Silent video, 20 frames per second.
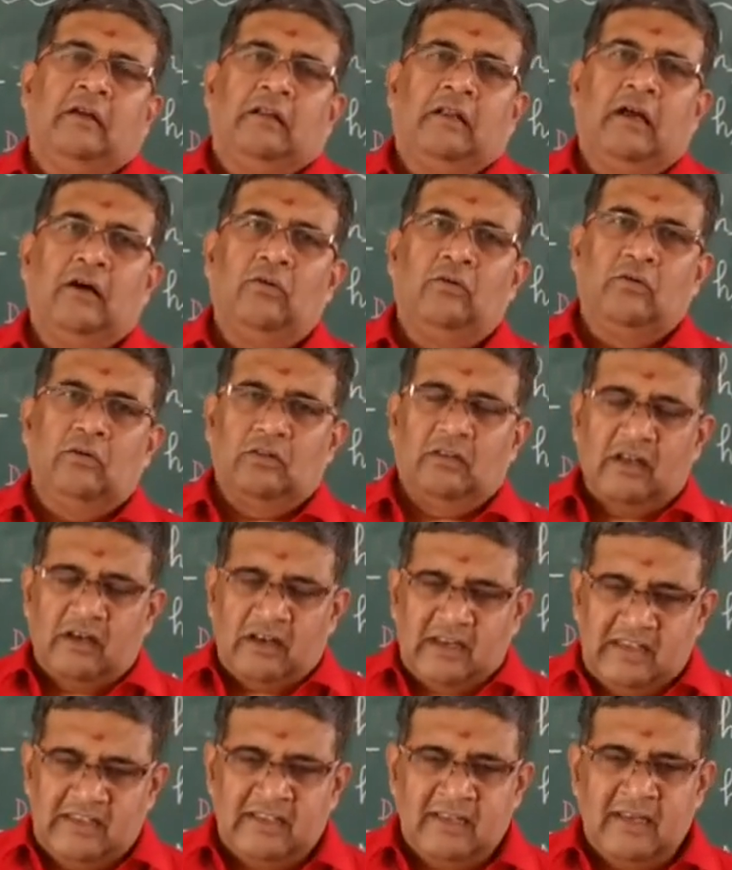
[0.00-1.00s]
Now the
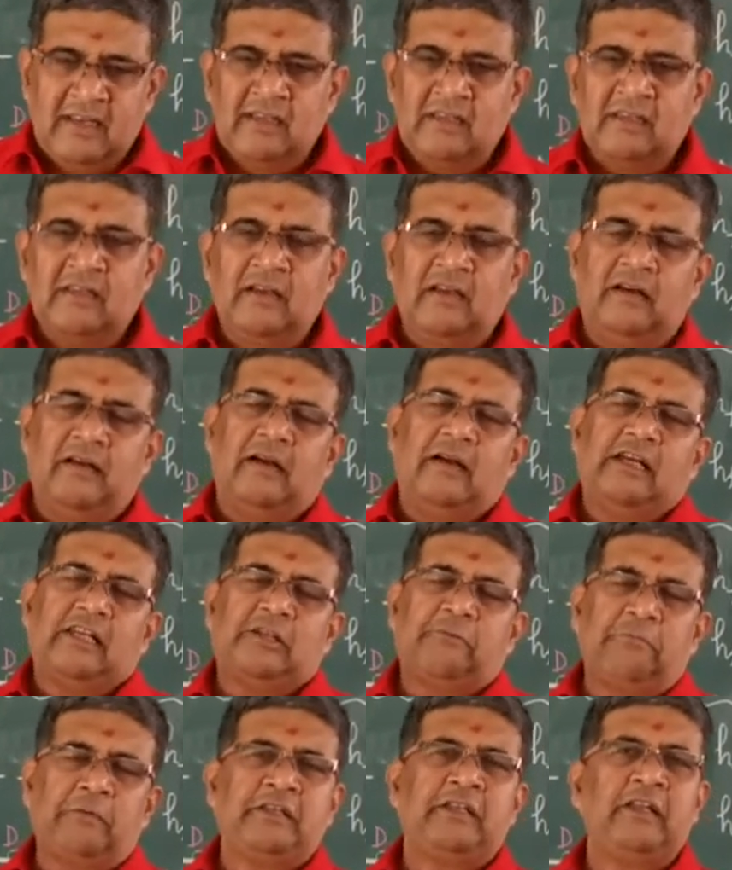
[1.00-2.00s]
reason is,
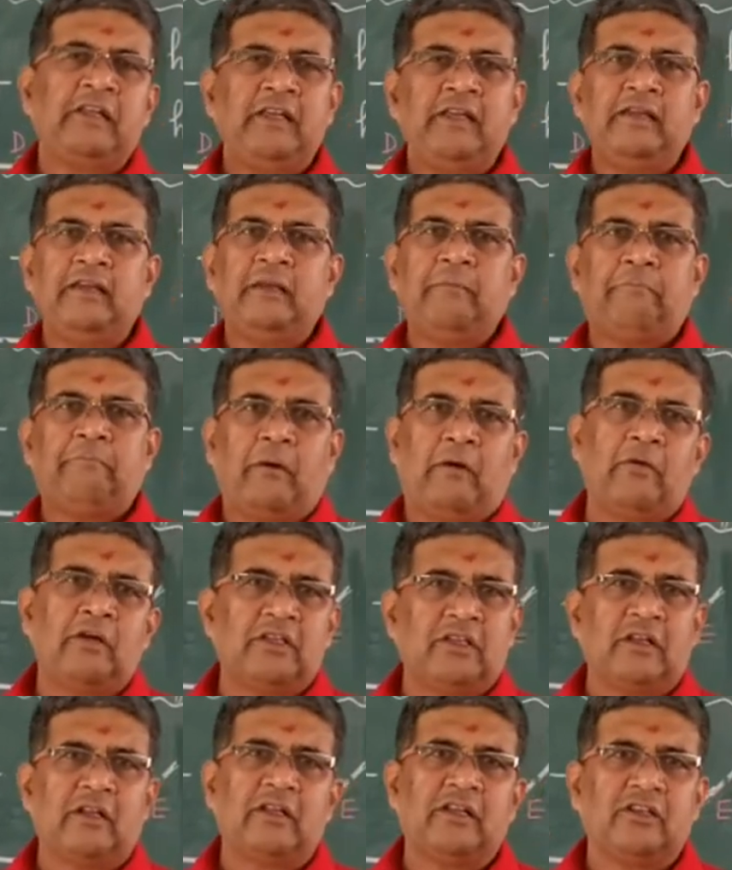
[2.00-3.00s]
especially in power
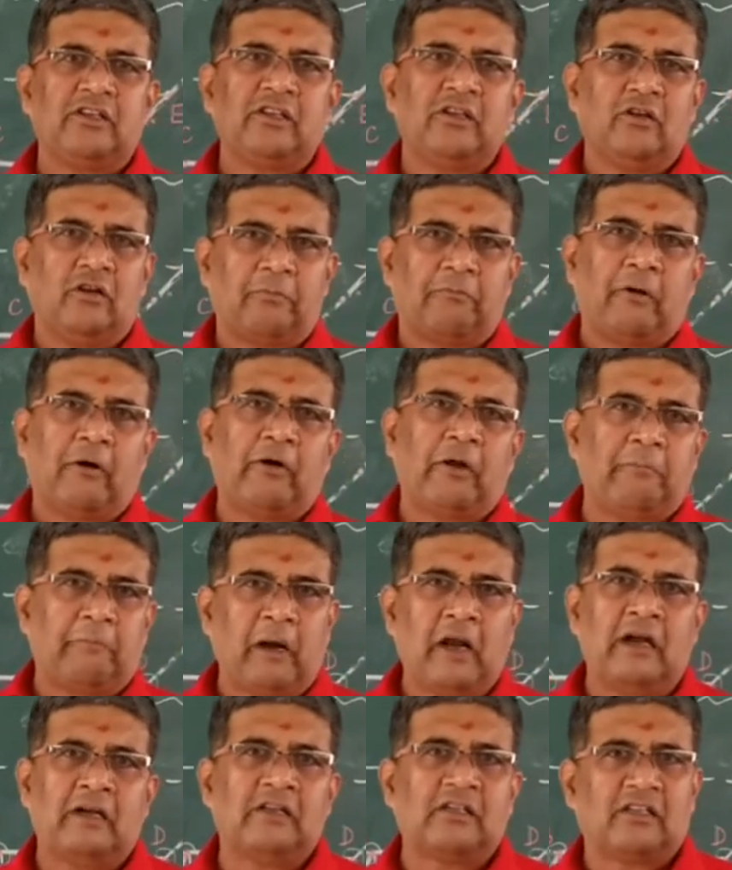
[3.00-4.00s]
generation or power
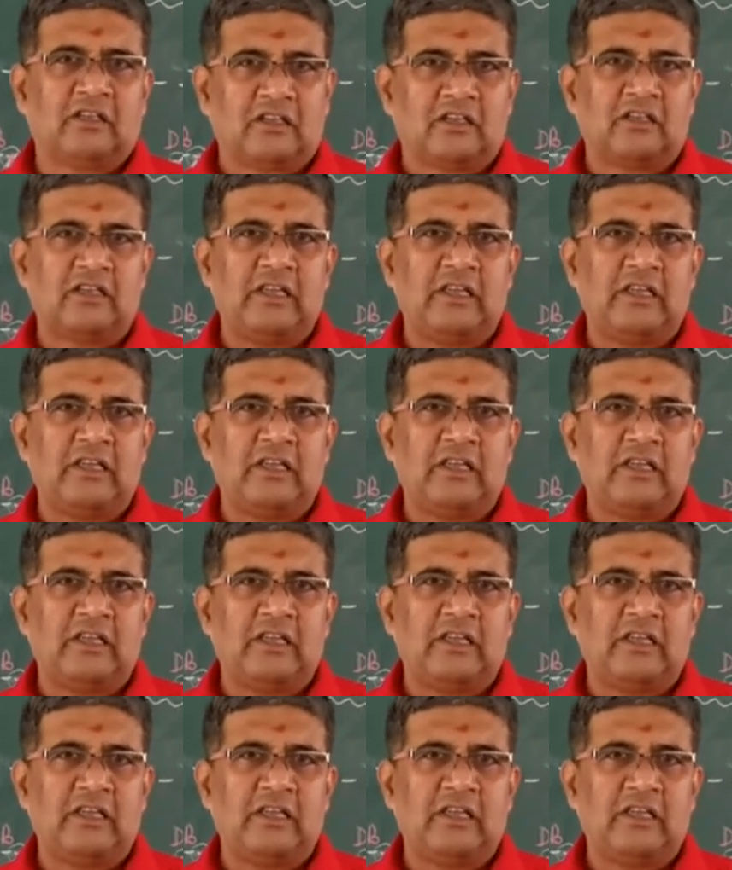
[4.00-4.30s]
plants,